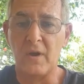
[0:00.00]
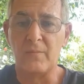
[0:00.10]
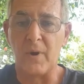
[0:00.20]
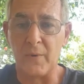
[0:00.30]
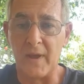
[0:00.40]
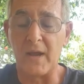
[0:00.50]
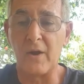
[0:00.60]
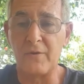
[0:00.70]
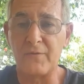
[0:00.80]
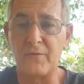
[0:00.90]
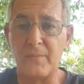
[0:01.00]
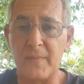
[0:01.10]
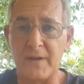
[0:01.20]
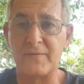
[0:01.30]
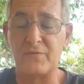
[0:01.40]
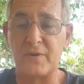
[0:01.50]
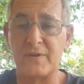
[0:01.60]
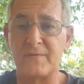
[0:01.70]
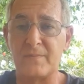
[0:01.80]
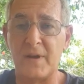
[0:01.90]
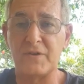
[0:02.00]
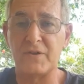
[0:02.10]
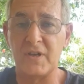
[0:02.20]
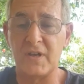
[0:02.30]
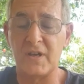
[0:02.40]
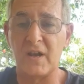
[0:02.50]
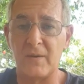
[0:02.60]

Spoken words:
but we are going through a massive transformation here,